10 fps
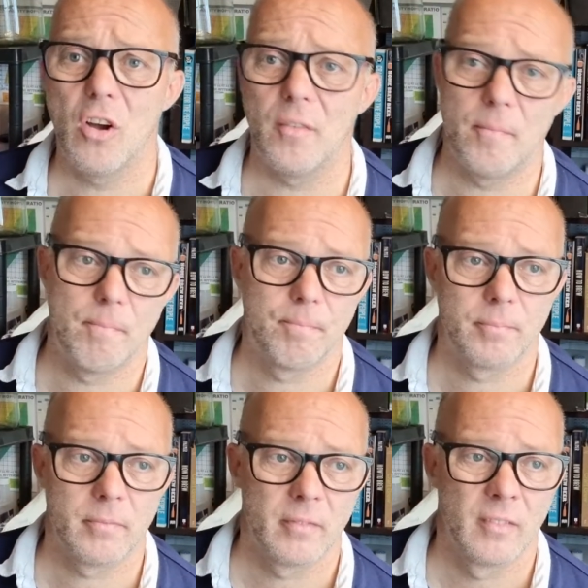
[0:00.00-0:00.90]
not...
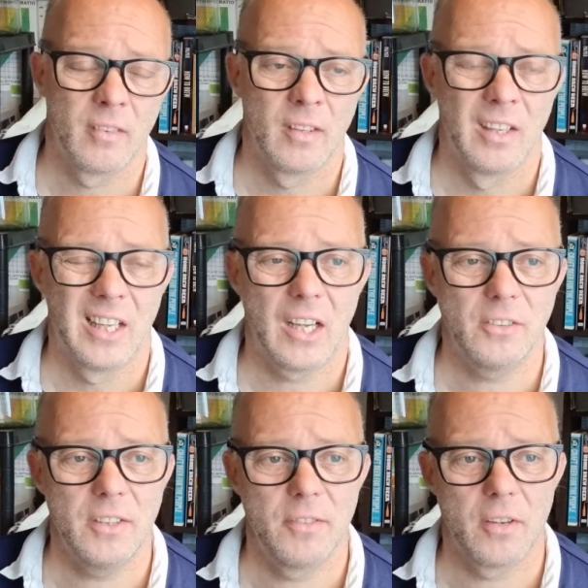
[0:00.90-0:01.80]
I
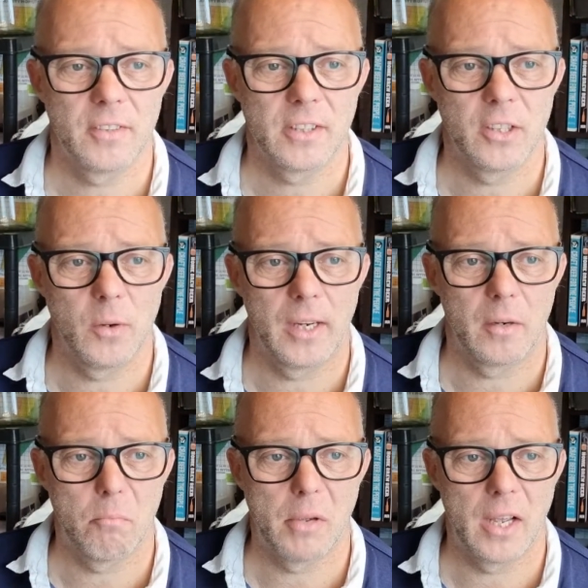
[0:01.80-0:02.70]
don't even know if it's a New
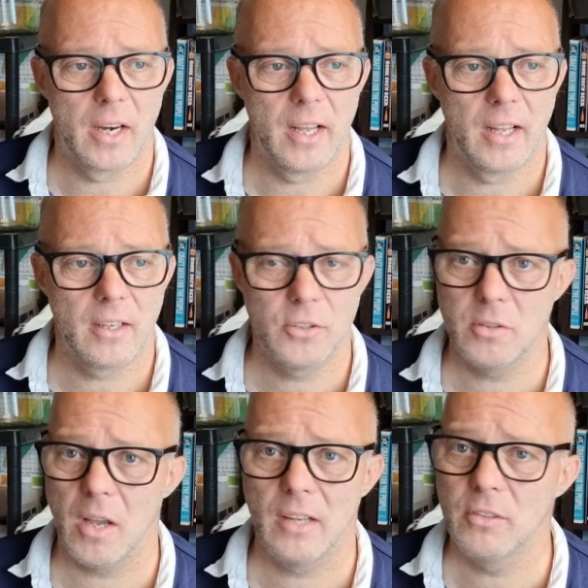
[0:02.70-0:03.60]
England pale ale. It's
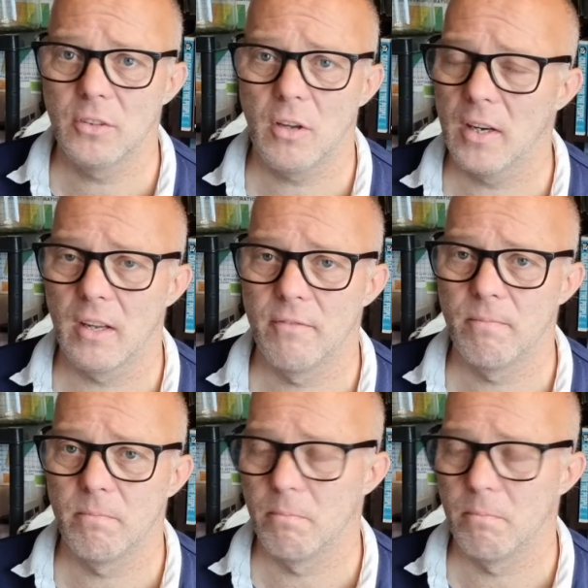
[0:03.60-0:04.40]
just, I'd just call it a